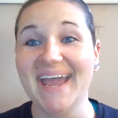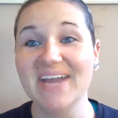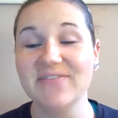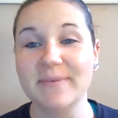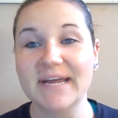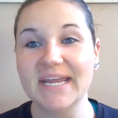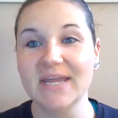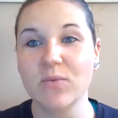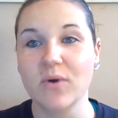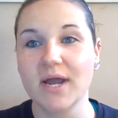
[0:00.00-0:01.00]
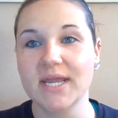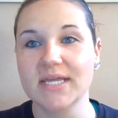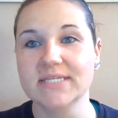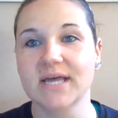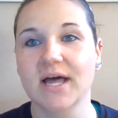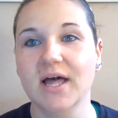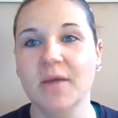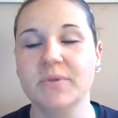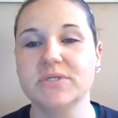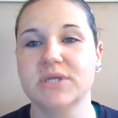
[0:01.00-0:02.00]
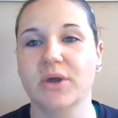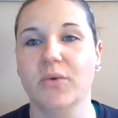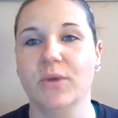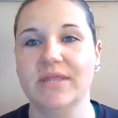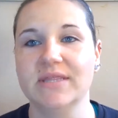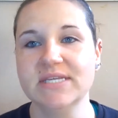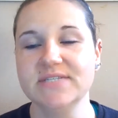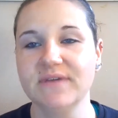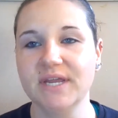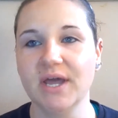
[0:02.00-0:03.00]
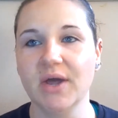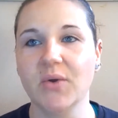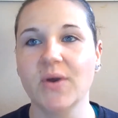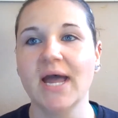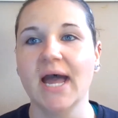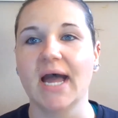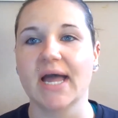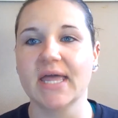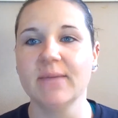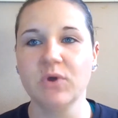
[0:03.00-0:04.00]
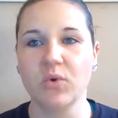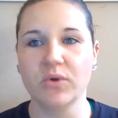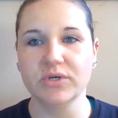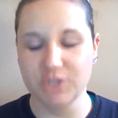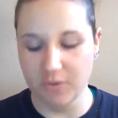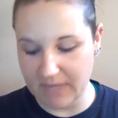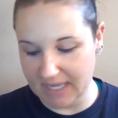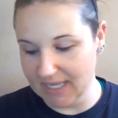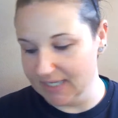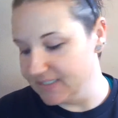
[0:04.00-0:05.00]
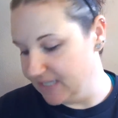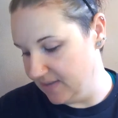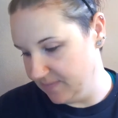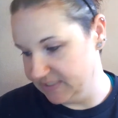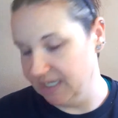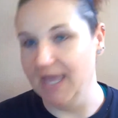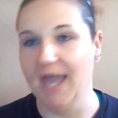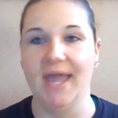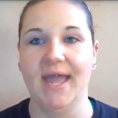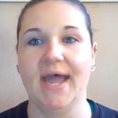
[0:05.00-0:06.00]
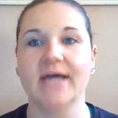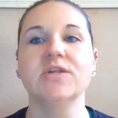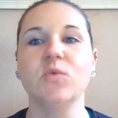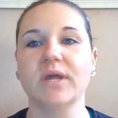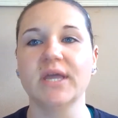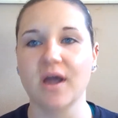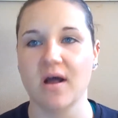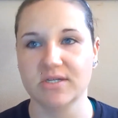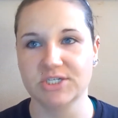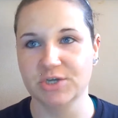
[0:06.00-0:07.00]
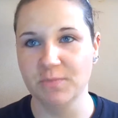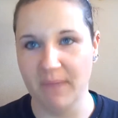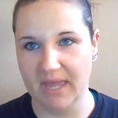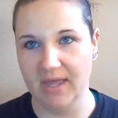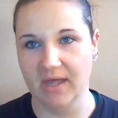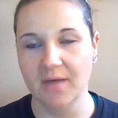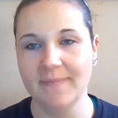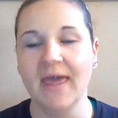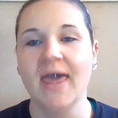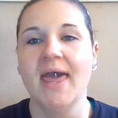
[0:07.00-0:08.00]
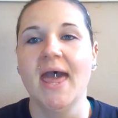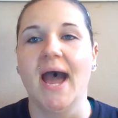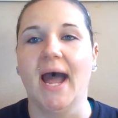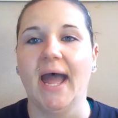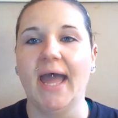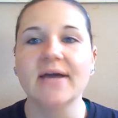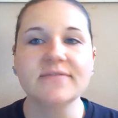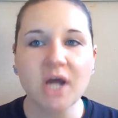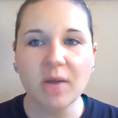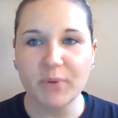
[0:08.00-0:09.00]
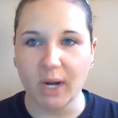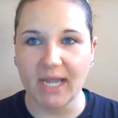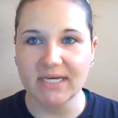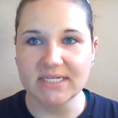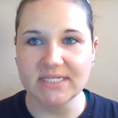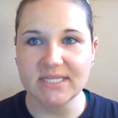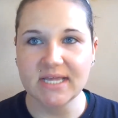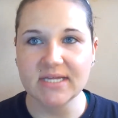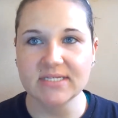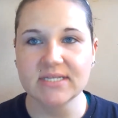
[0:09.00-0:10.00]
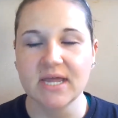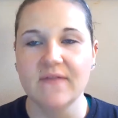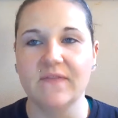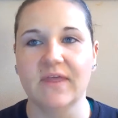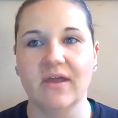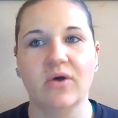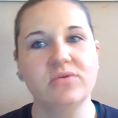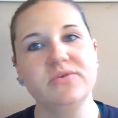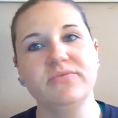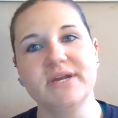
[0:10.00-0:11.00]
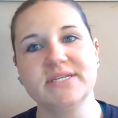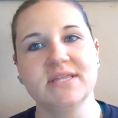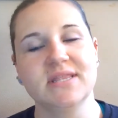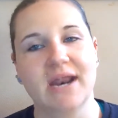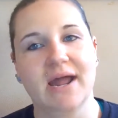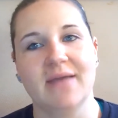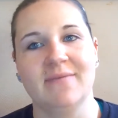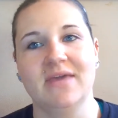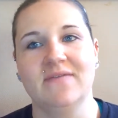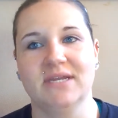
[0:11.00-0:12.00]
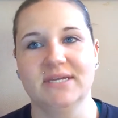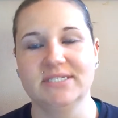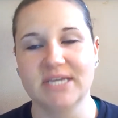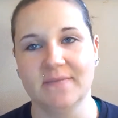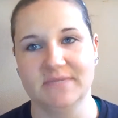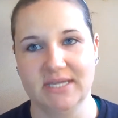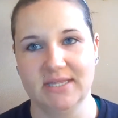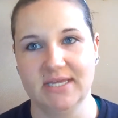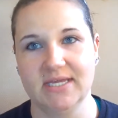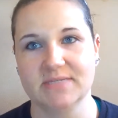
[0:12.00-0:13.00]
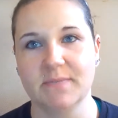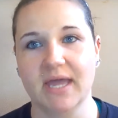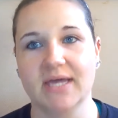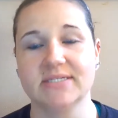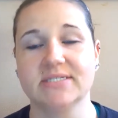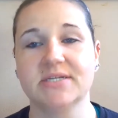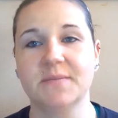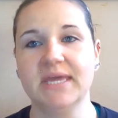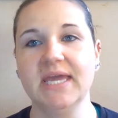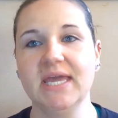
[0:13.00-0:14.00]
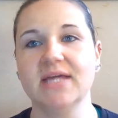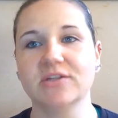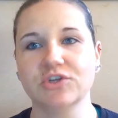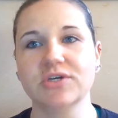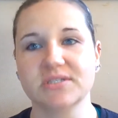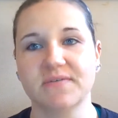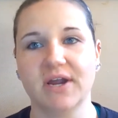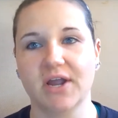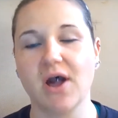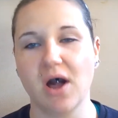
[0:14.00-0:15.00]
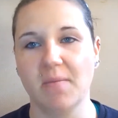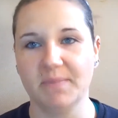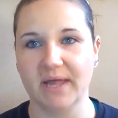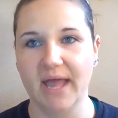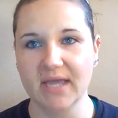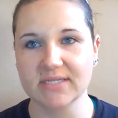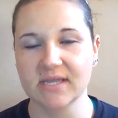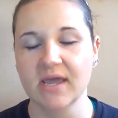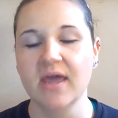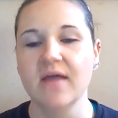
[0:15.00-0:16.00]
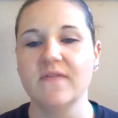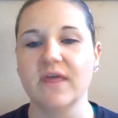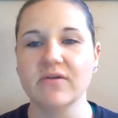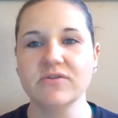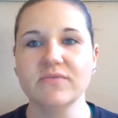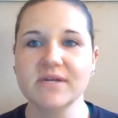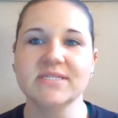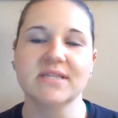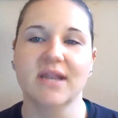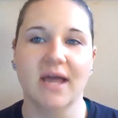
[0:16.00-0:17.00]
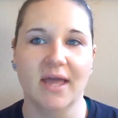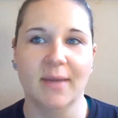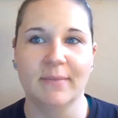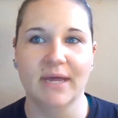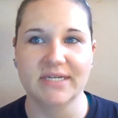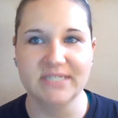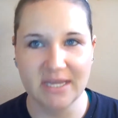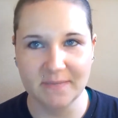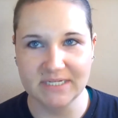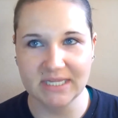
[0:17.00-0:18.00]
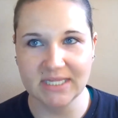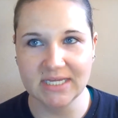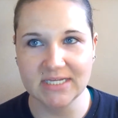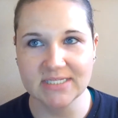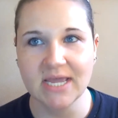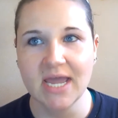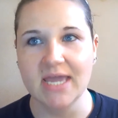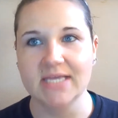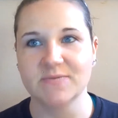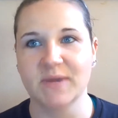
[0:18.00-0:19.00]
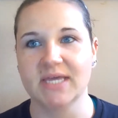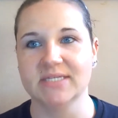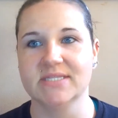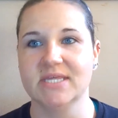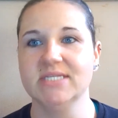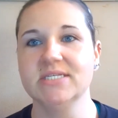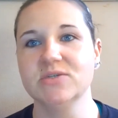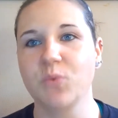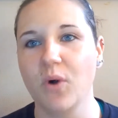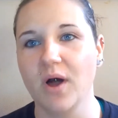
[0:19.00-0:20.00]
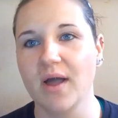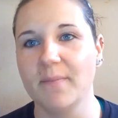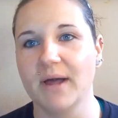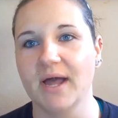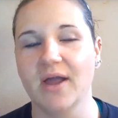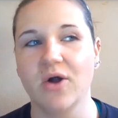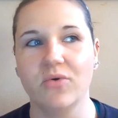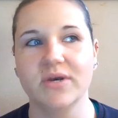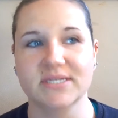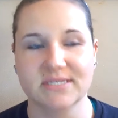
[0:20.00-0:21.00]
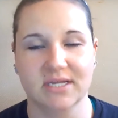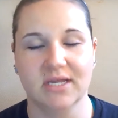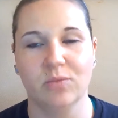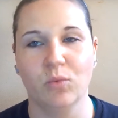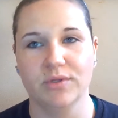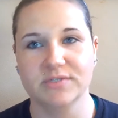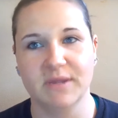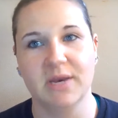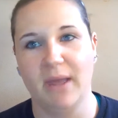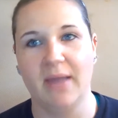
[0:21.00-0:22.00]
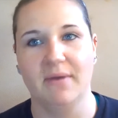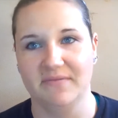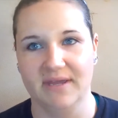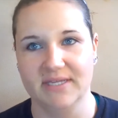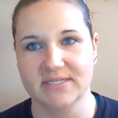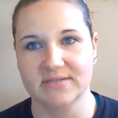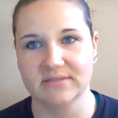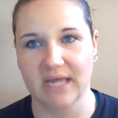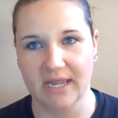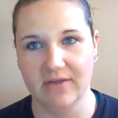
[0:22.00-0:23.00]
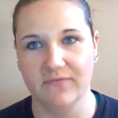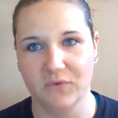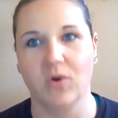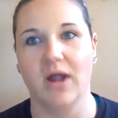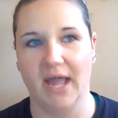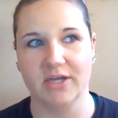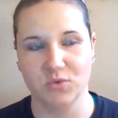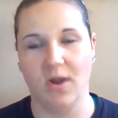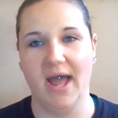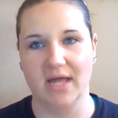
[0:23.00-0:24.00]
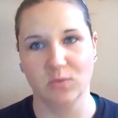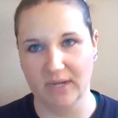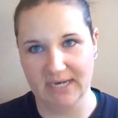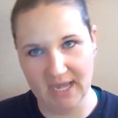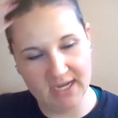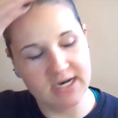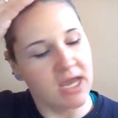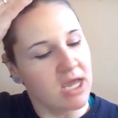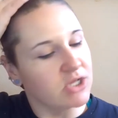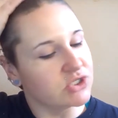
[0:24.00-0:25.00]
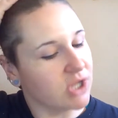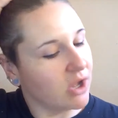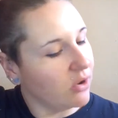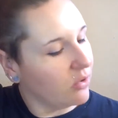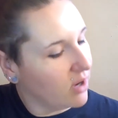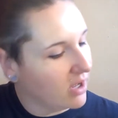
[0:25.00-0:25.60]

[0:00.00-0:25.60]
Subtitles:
everybody, what is up? So in this video, I am going to be attempting a Halloween costume makeup. I have not practiced this. The only reason that I am even attempting this, because to me it looks very complex. The only reason that I am attempting this is because this is what my oldest son wants me to paint my face like for actual Halloween night. So